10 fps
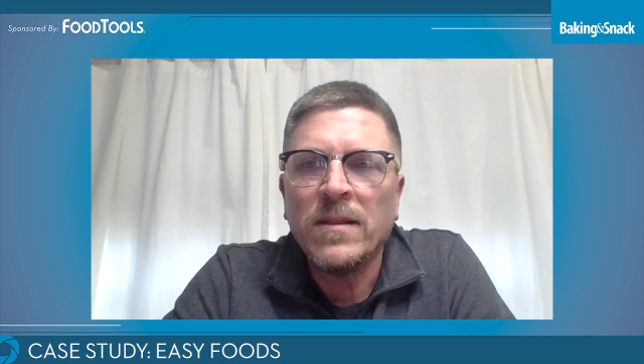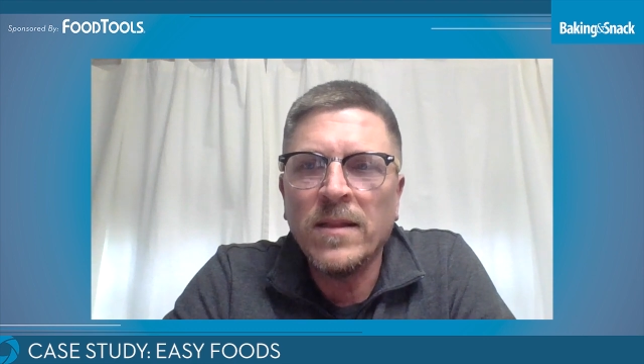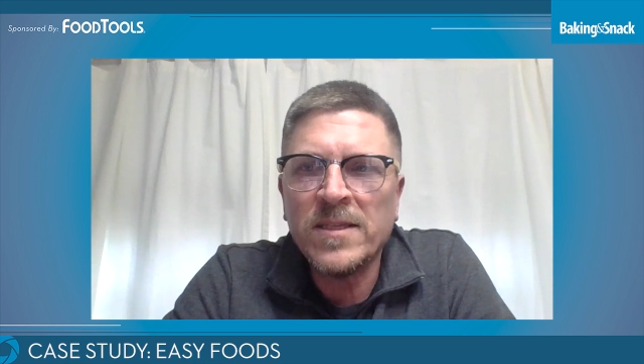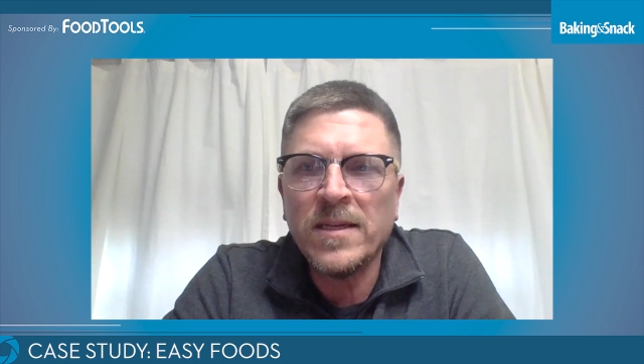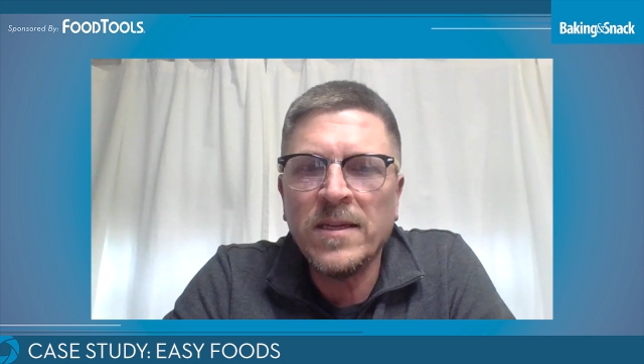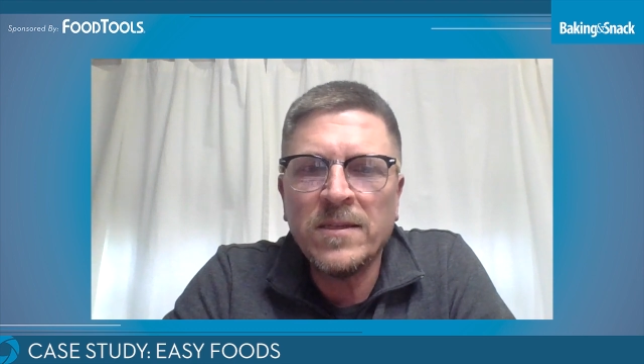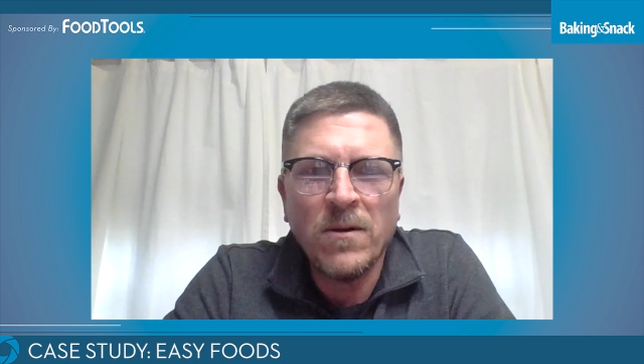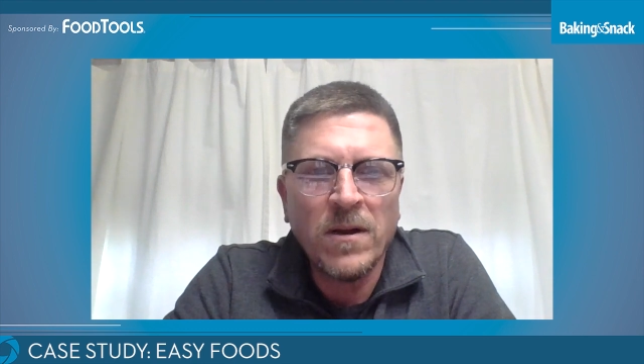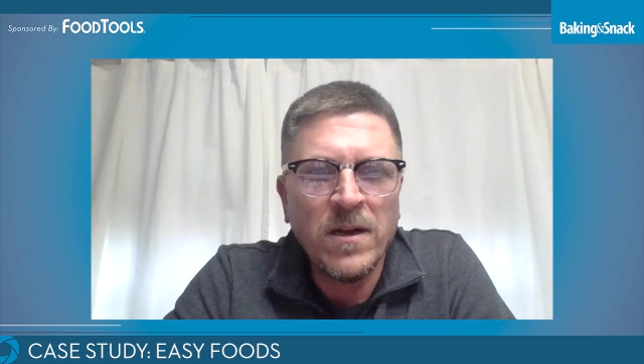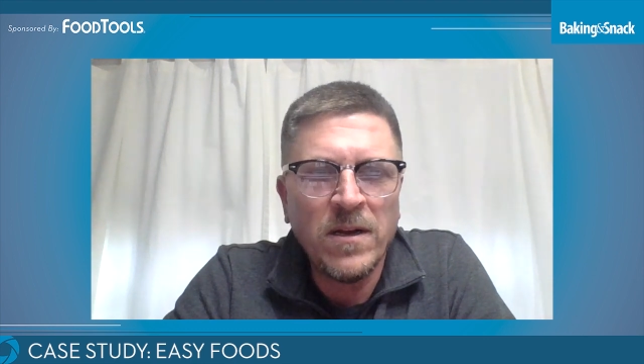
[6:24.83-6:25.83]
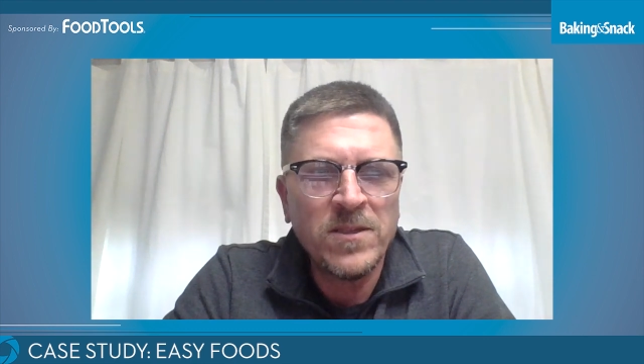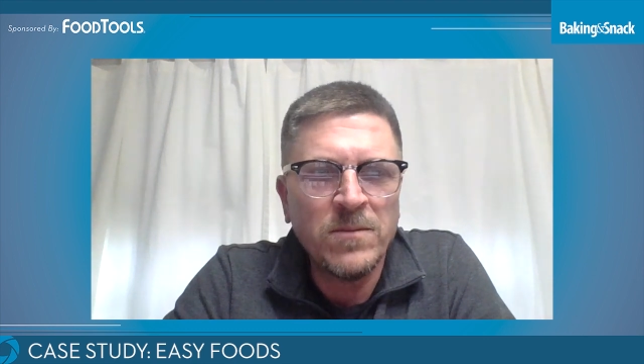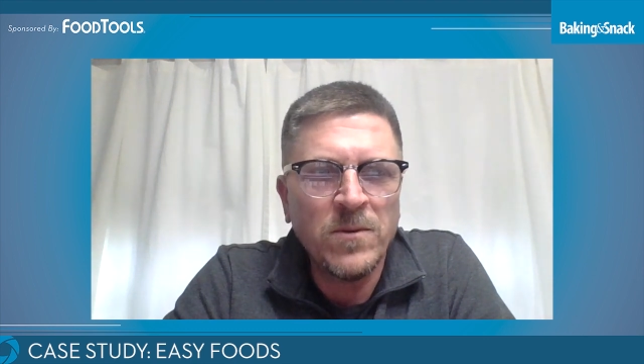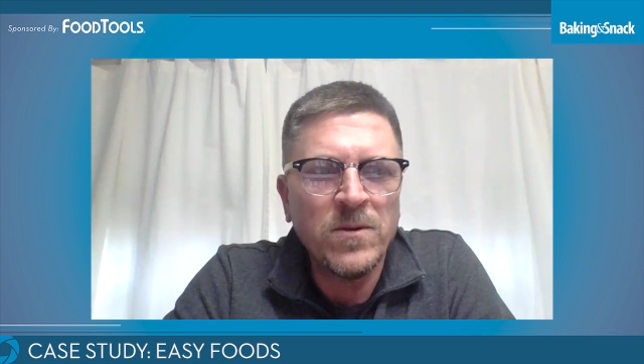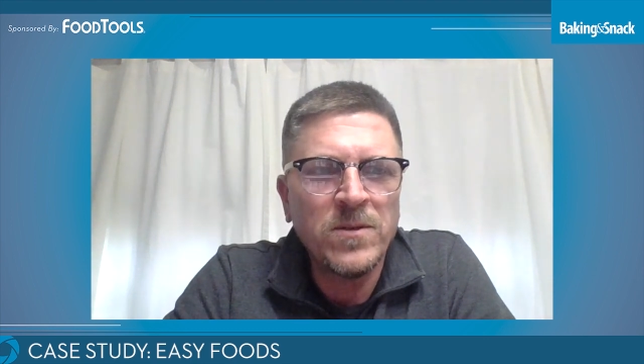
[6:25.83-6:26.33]
listening to our
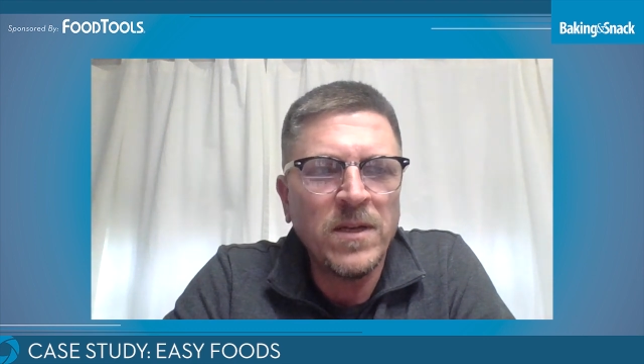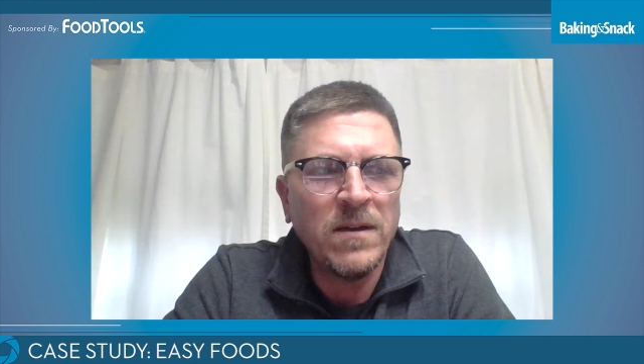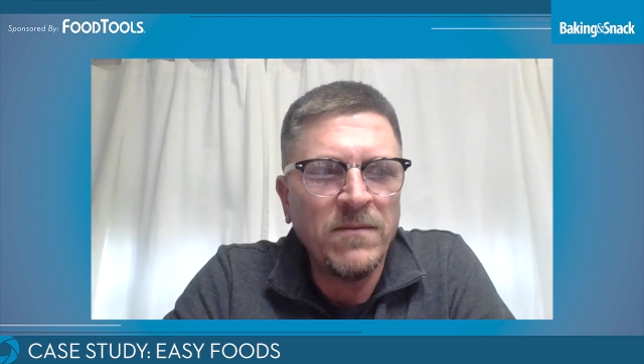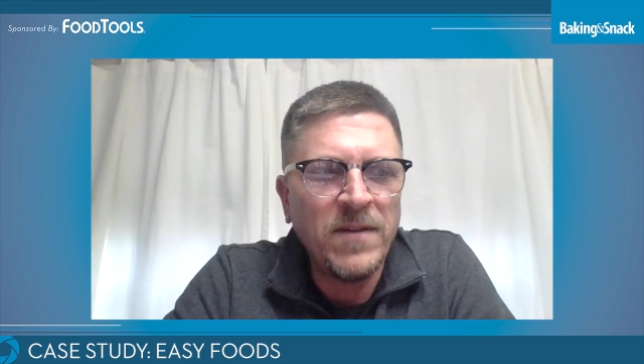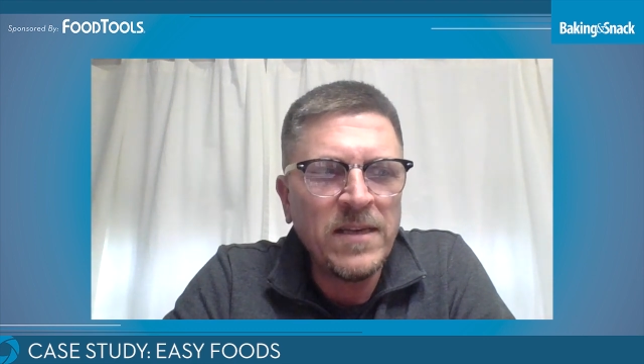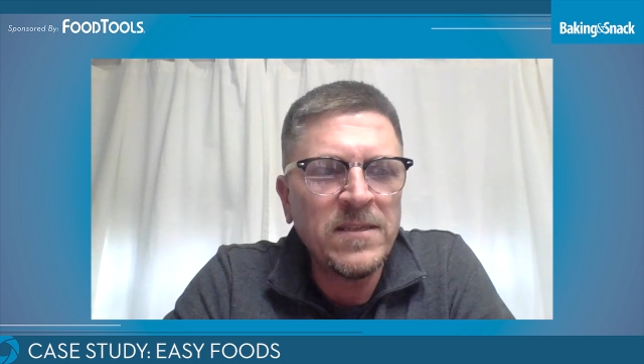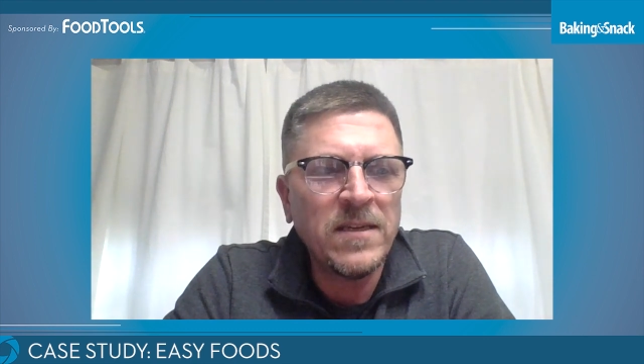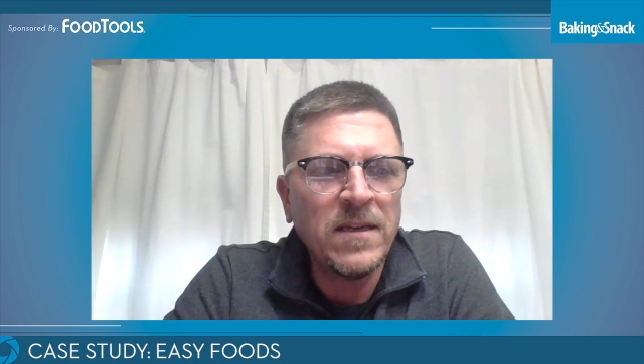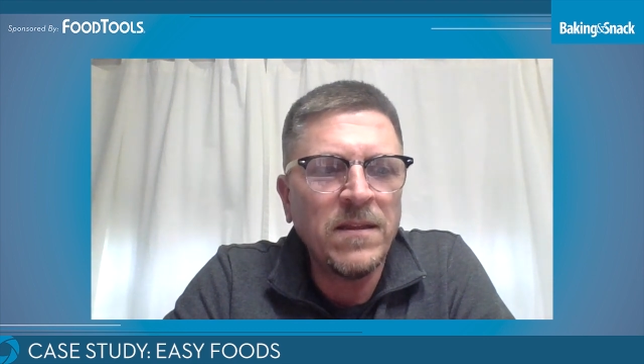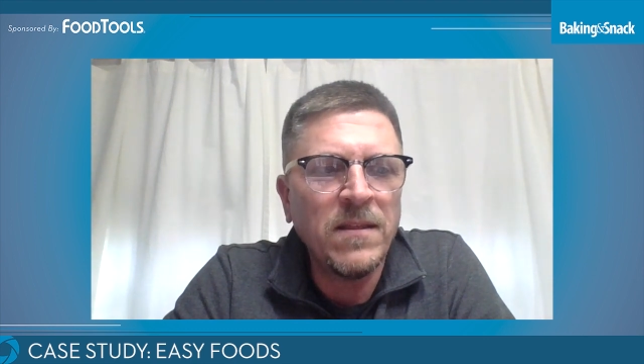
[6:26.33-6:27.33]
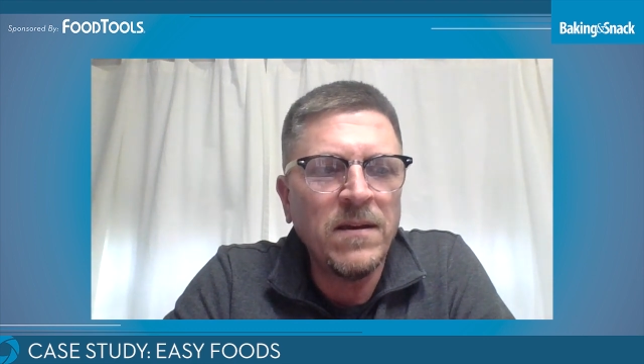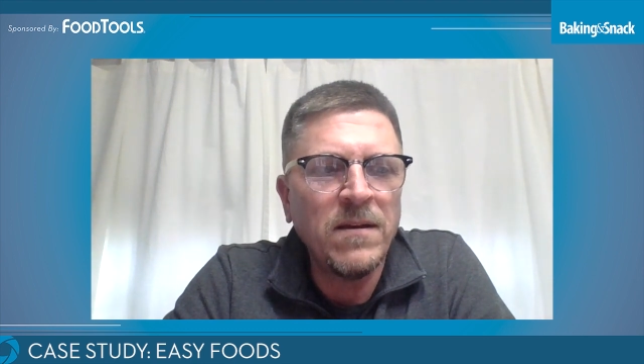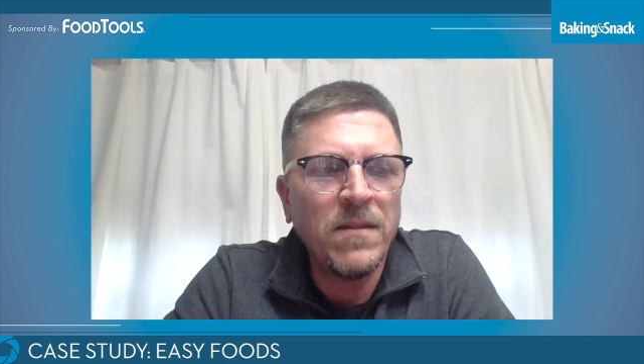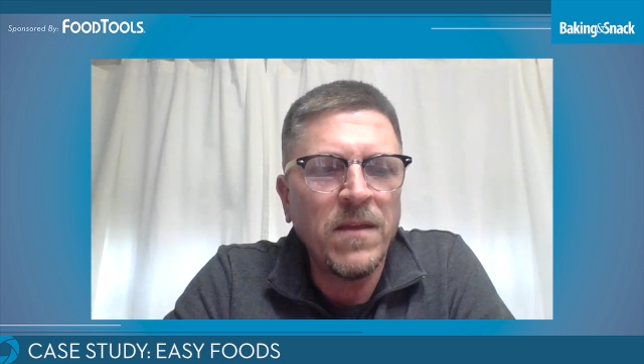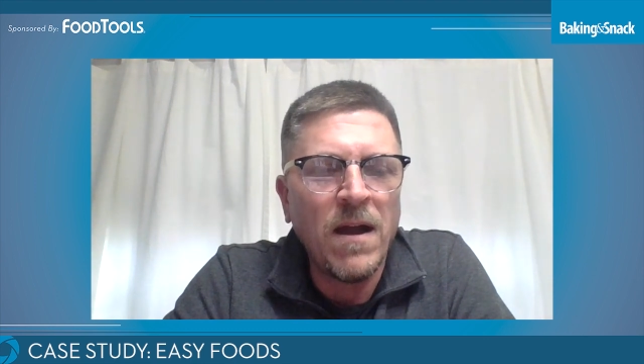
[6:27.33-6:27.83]
customers and investing in
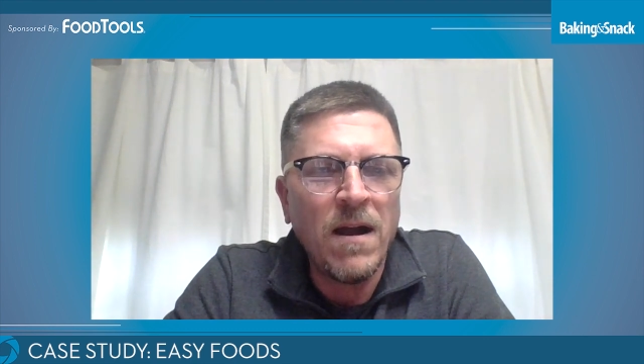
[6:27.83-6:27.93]
the